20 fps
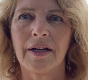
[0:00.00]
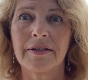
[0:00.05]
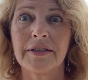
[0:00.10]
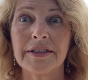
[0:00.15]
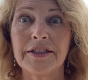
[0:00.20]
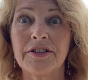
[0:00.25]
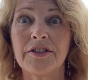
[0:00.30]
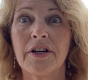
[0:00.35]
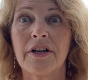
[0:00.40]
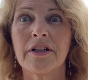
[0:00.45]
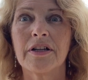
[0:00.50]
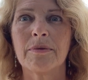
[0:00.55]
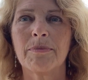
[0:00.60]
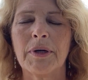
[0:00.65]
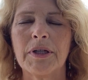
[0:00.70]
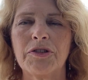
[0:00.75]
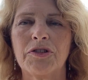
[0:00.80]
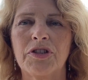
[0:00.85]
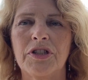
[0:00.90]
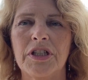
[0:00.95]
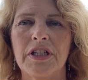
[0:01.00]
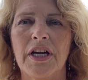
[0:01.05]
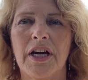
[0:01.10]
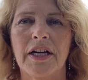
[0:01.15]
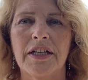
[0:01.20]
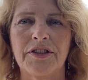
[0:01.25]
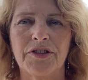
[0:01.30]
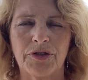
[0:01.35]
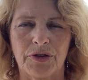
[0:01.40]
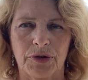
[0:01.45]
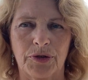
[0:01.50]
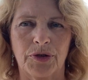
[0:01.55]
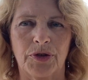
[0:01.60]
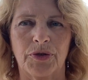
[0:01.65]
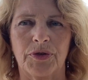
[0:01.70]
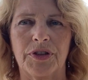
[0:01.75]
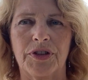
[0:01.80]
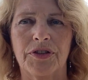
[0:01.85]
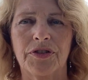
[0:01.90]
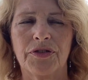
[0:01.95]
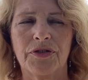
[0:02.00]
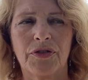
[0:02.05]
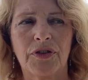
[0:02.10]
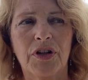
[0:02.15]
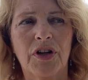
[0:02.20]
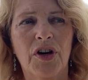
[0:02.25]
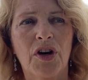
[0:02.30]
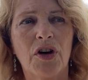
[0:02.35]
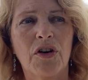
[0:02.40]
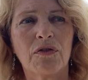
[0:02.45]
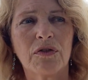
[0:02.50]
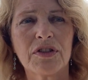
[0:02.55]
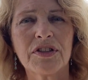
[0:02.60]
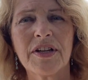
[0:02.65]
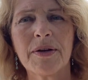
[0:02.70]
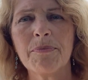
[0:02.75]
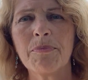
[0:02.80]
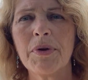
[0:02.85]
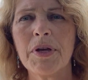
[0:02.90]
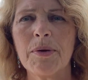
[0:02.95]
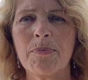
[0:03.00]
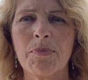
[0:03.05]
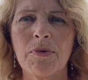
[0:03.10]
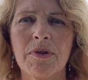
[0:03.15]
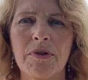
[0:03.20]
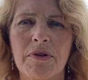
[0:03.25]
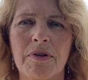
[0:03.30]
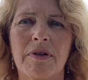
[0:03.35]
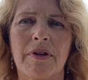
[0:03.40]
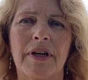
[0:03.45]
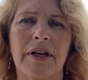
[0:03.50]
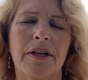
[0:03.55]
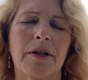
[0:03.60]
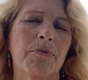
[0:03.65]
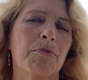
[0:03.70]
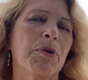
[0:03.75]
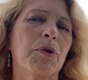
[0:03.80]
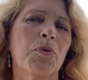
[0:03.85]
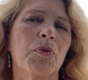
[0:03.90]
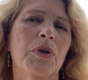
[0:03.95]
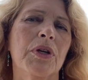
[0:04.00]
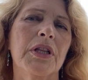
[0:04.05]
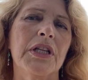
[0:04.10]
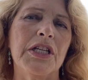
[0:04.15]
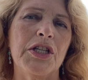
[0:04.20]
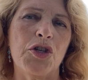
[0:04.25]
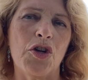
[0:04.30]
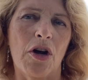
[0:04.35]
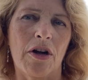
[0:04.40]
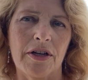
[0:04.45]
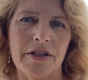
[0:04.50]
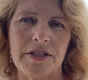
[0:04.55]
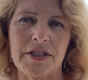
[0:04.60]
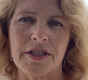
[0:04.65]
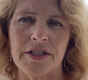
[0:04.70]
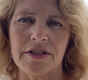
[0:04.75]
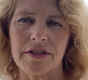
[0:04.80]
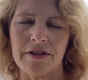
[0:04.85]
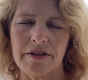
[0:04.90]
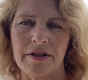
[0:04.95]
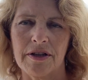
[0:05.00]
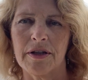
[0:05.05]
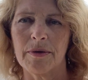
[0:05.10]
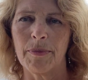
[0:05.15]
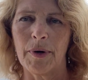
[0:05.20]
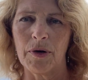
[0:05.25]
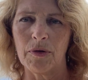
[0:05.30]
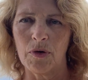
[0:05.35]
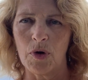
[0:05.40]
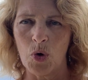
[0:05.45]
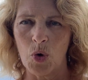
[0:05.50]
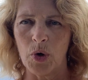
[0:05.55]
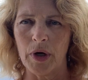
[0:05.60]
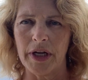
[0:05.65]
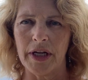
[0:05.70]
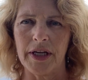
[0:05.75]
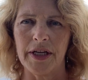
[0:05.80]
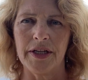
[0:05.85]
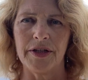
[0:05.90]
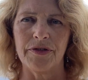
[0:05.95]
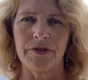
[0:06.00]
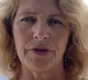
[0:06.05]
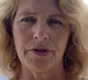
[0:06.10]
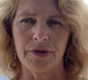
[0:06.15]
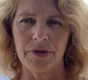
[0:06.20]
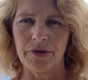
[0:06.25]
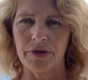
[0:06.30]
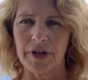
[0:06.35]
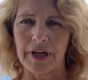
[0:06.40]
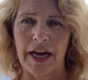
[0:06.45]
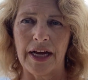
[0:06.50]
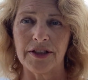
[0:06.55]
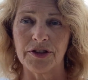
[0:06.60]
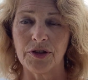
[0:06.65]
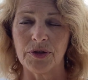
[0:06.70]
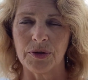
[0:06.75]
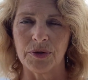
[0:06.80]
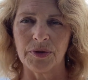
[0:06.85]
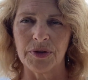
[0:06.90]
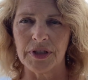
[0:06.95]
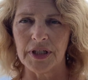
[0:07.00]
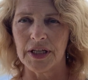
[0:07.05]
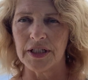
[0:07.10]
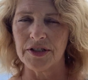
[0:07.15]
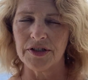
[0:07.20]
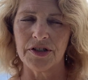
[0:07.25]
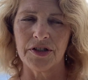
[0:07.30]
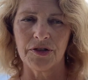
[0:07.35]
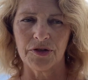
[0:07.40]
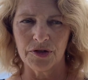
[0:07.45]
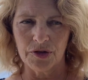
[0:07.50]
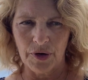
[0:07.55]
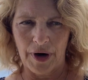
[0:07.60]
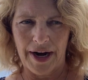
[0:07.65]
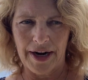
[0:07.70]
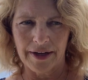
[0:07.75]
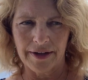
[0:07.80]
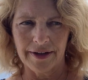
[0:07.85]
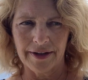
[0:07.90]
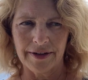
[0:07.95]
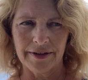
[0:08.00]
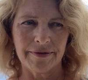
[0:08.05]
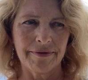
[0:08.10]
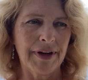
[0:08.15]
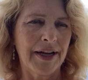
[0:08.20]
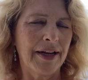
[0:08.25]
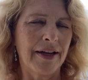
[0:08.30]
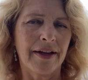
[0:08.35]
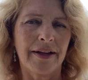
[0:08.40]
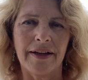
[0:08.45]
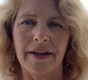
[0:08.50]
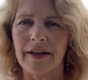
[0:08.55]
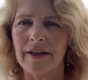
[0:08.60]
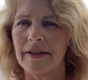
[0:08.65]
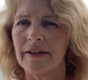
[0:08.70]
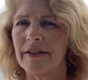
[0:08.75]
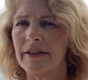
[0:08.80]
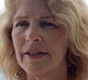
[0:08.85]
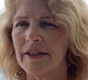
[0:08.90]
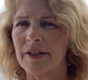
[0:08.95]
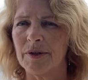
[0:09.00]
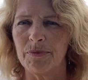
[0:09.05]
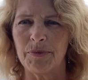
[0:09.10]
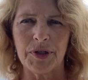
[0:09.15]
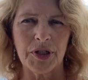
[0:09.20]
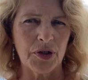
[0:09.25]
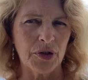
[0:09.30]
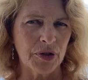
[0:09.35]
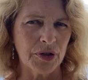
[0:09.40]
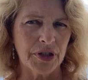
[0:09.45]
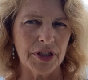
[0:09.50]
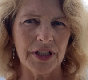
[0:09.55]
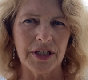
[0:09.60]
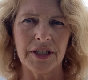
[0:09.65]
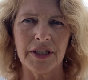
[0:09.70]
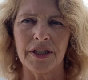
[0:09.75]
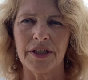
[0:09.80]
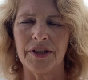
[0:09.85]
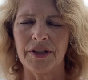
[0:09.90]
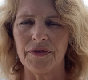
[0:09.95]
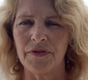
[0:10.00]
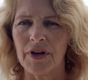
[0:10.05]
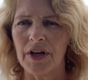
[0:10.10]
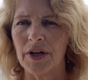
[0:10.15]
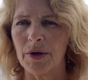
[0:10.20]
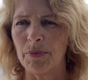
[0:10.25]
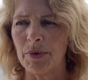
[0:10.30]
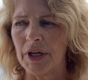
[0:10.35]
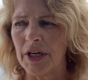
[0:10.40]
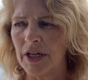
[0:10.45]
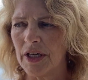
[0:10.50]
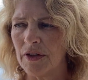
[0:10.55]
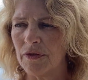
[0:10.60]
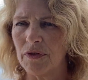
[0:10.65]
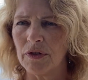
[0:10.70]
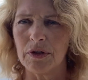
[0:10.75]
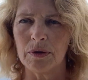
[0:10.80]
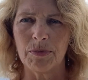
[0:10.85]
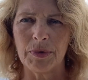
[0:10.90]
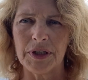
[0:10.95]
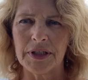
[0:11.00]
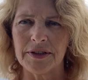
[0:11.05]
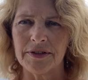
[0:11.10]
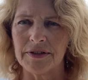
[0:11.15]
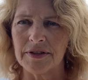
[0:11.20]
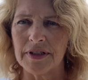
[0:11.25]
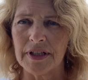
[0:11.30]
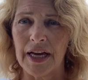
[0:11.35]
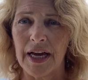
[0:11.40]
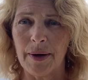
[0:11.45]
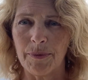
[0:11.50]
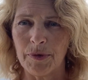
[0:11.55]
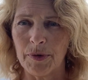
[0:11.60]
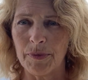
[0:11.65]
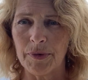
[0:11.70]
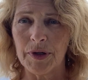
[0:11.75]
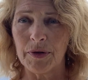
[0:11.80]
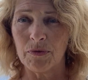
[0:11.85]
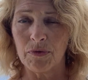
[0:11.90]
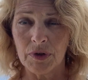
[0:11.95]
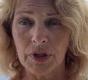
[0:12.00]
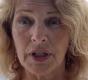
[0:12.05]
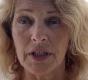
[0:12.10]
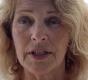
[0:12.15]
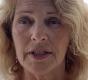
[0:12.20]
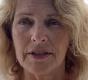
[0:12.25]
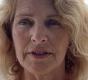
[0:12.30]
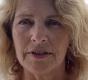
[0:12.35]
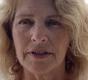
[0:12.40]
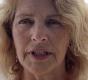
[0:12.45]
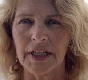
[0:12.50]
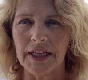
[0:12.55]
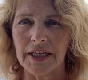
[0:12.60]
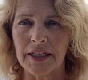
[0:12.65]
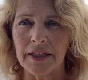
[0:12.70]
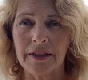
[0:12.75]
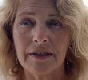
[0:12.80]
Let's talk about GI surgeries. For some people, it can be really daunting to think about going into the gastrointestinal tract. And yeah, it can be dirty and you've got to be careful because the abdomen really doesn't like